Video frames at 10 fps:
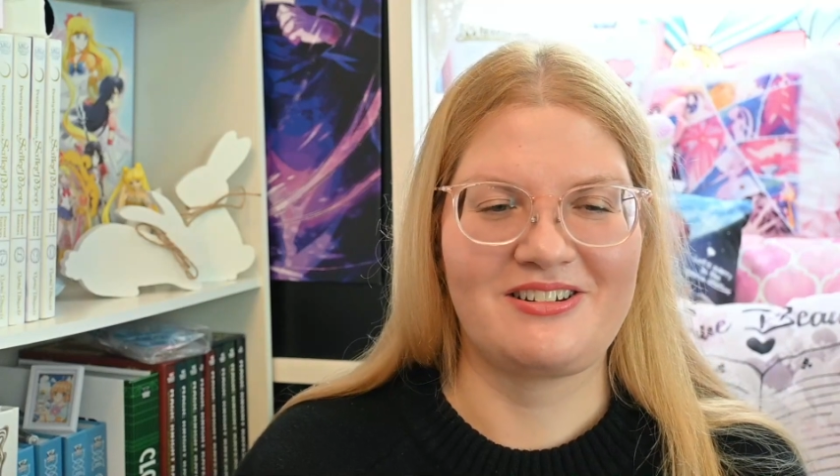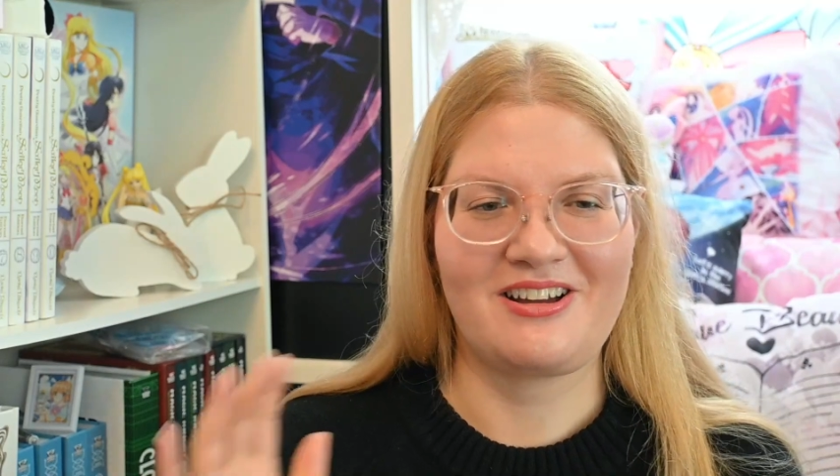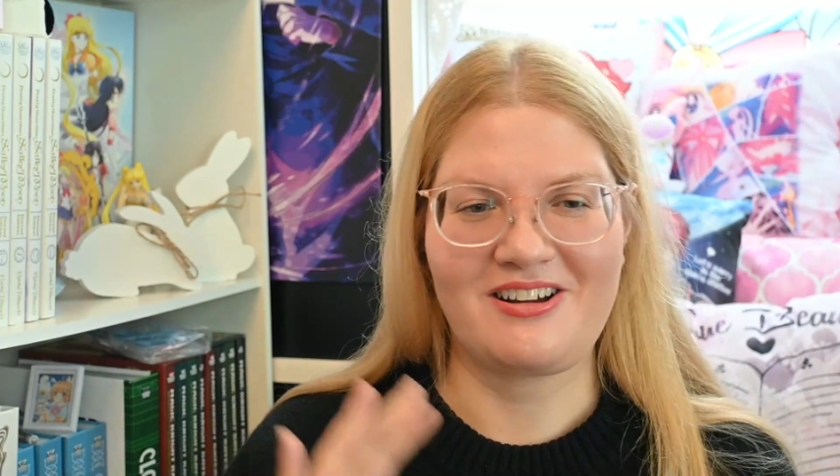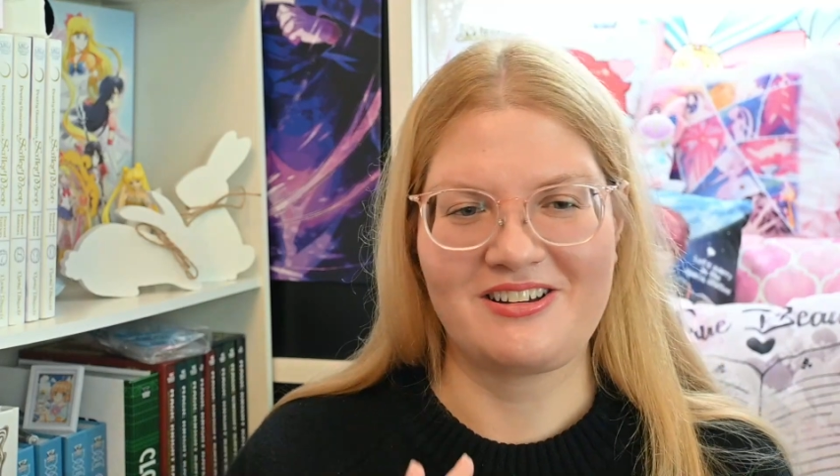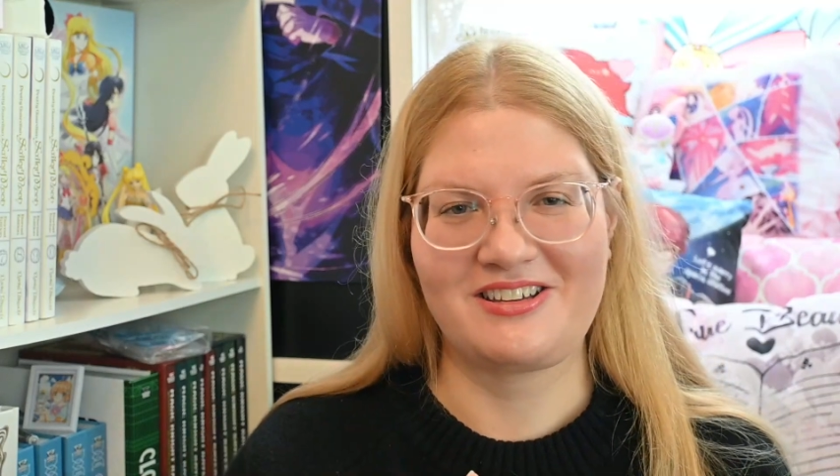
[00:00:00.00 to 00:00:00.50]

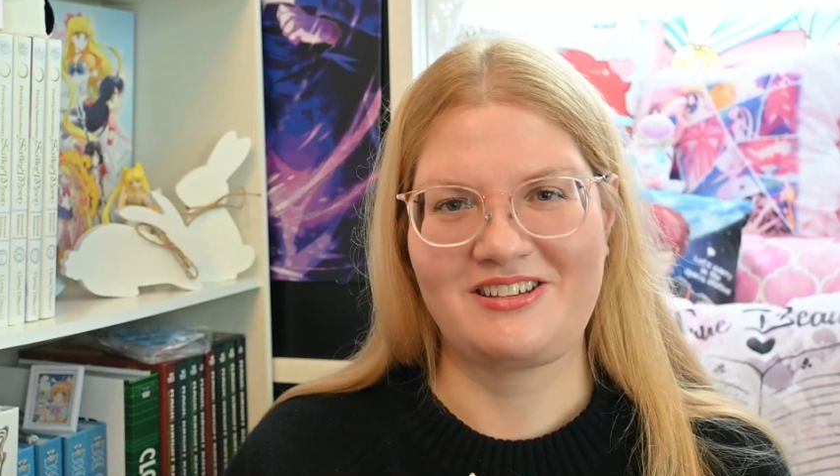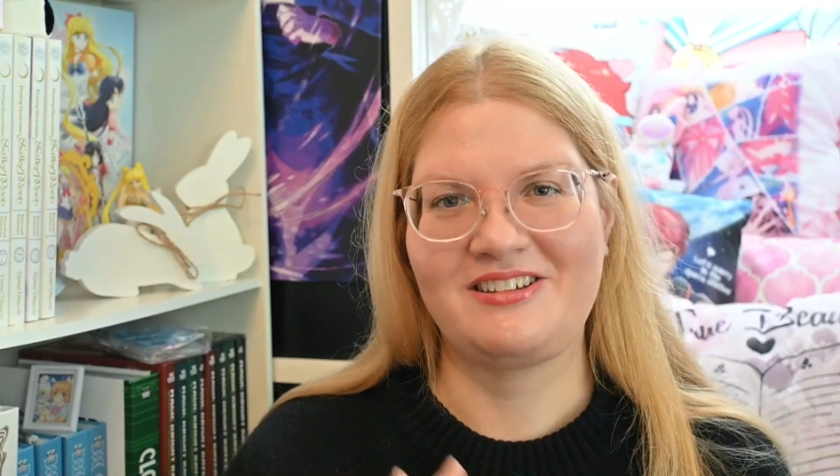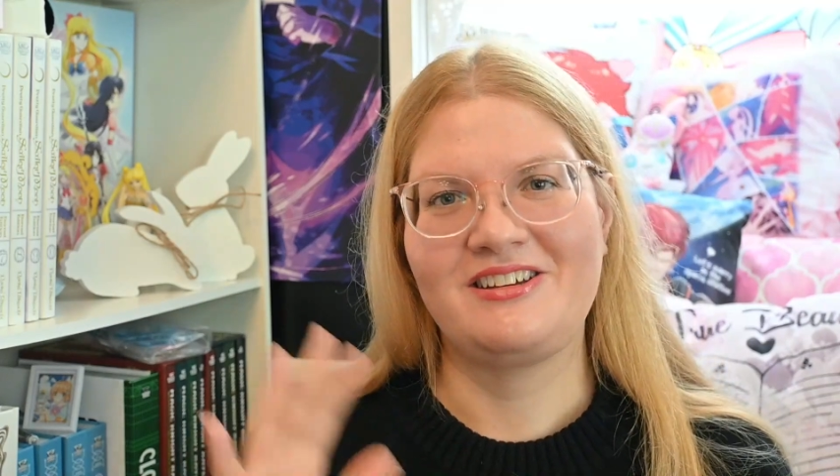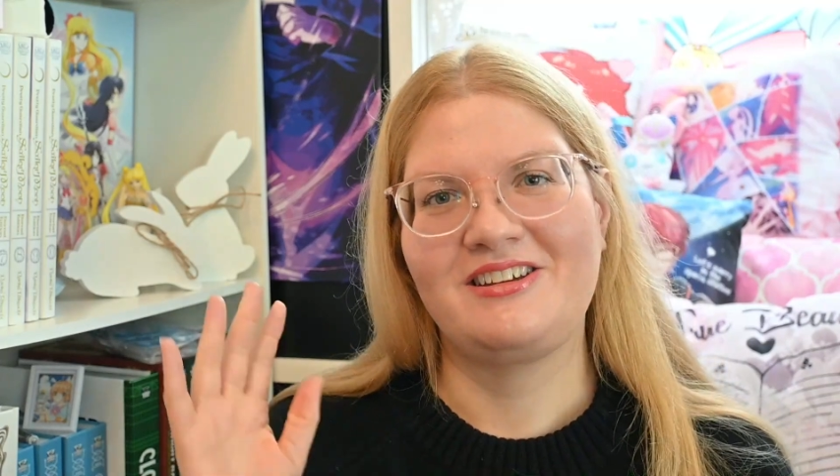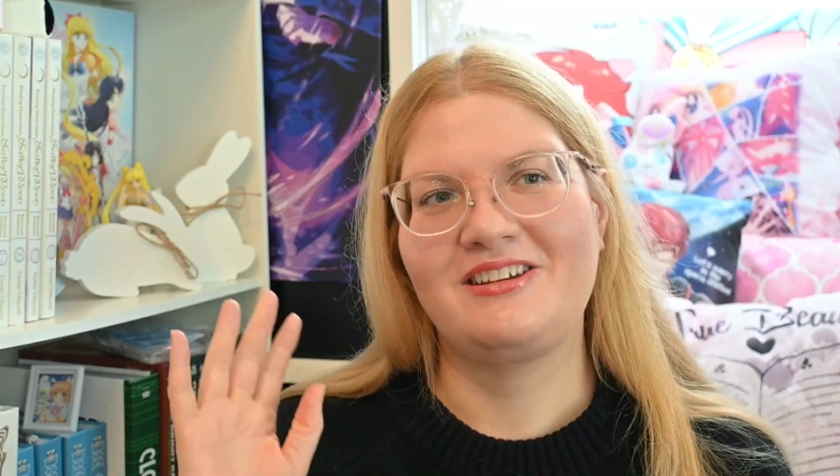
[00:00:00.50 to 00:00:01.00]
Kagi
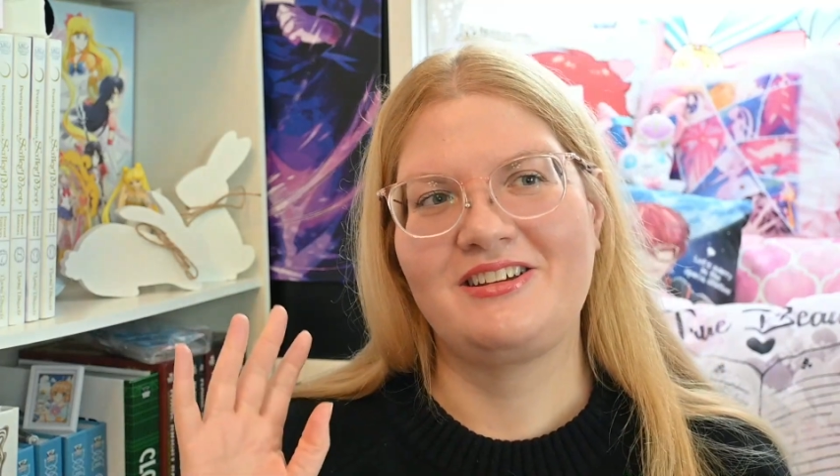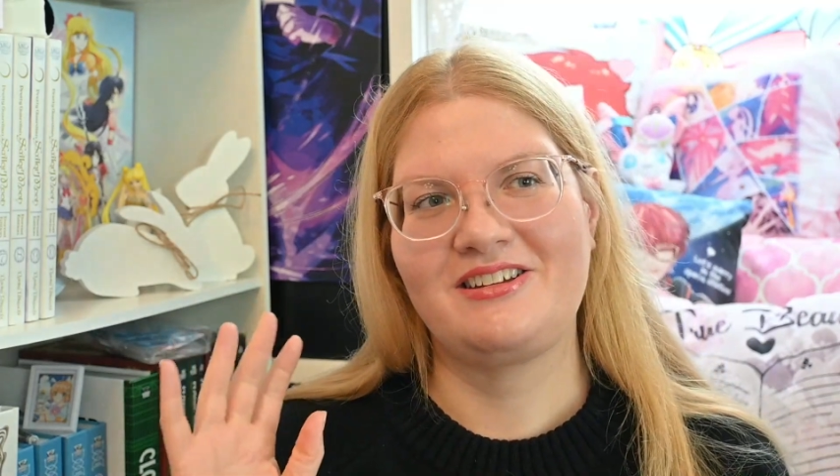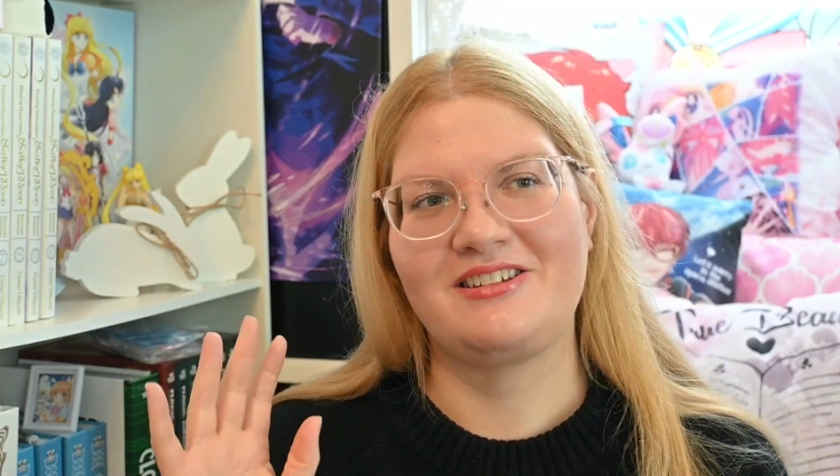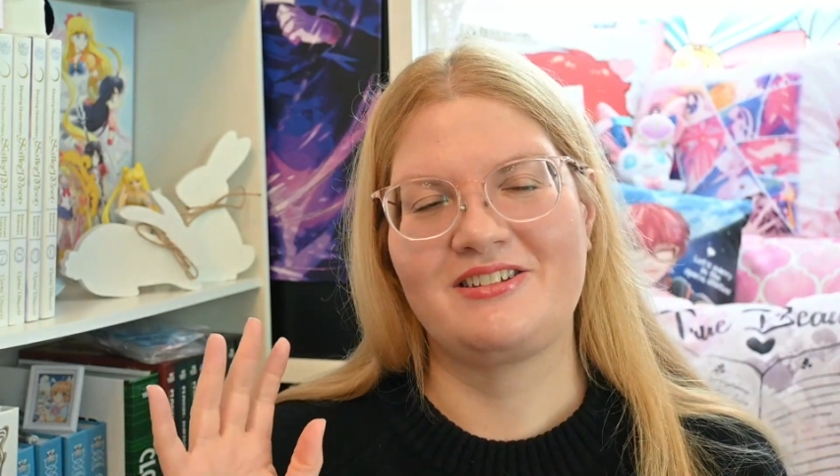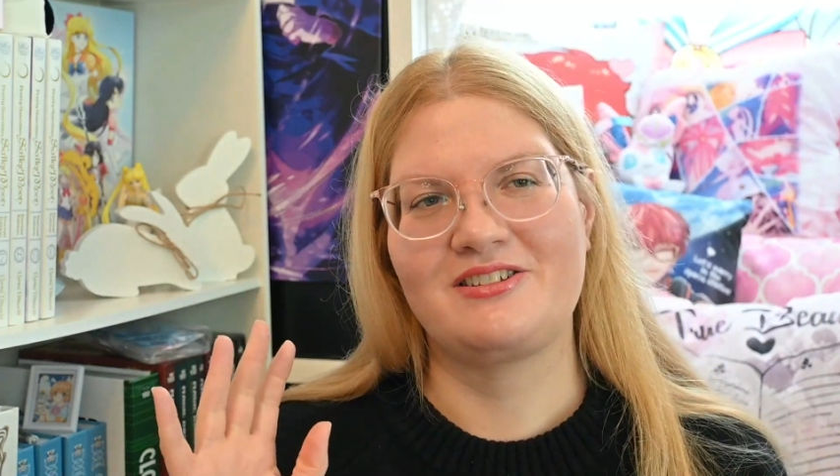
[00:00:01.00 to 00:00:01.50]

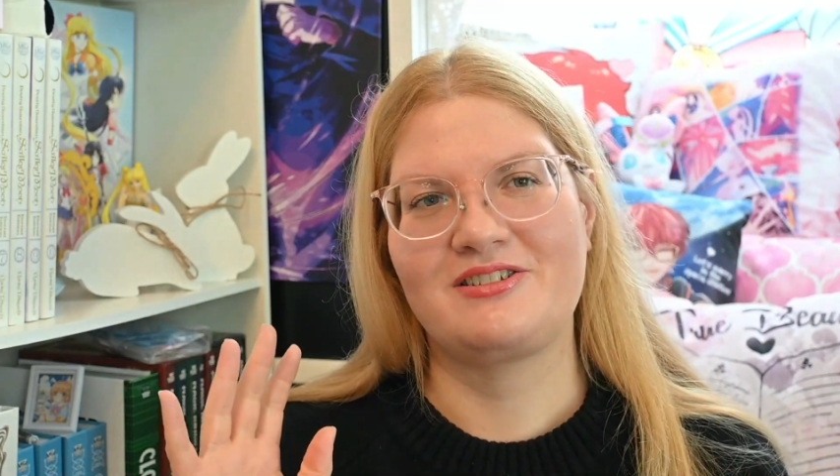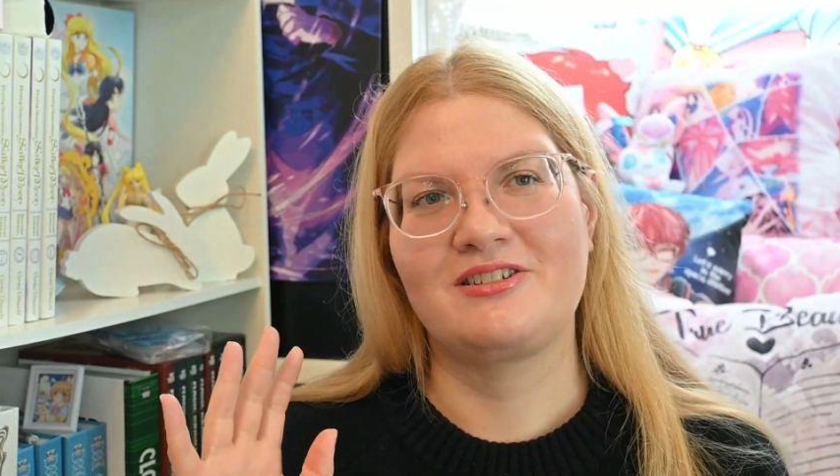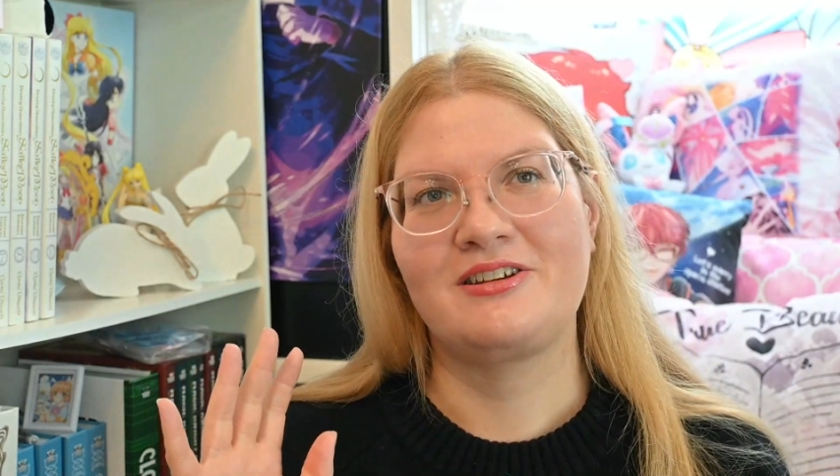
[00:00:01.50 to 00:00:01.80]
is